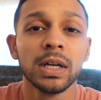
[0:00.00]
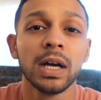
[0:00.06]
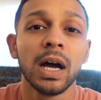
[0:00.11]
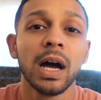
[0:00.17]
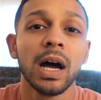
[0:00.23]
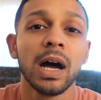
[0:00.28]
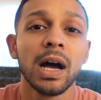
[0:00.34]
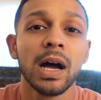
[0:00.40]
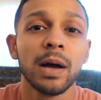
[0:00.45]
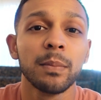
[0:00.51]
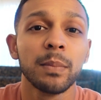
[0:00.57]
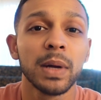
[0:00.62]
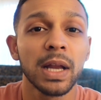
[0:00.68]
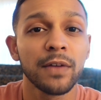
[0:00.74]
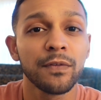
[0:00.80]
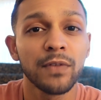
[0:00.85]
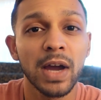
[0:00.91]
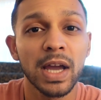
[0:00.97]
Uh, but
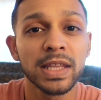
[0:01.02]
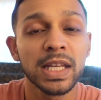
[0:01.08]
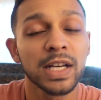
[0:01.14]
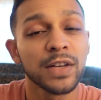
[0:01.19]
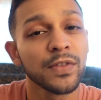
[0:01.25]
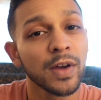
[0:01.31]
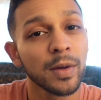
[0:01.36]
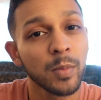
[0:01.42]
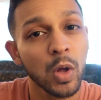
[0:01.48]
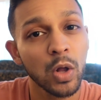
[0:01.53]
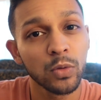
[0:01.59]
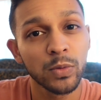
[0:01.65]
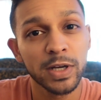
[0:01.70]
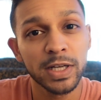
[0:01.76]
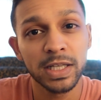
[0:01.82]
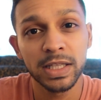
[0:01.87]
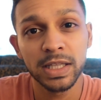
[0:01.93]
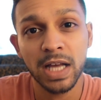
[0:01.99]
I find that if I'm
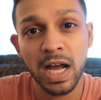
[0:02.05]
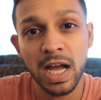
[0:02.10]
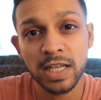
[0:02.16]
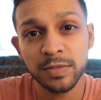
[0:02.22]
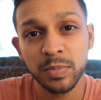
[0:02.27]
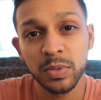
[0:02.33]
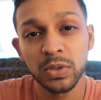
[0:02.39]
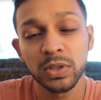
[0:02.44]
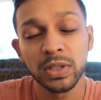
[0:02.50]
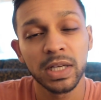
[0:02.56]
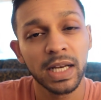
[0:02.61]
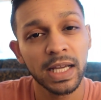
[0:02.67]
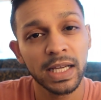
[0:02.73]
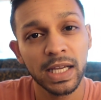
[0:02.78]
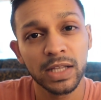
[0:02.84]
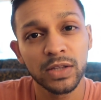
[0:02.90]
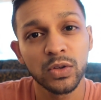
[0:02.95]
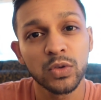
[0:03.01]
already in the hospital and
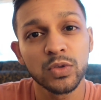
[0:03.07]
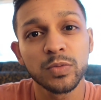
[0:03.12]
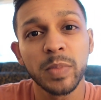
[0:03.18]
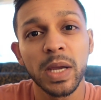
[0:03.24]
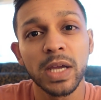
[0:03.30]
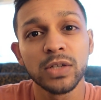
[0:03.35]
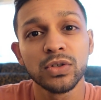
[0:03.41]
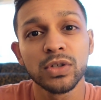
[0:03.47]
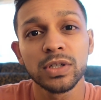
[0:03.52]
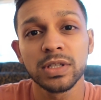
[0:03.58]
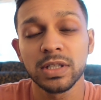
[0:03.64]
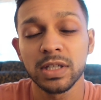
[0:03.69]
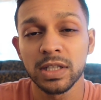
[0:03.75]
I get those pages,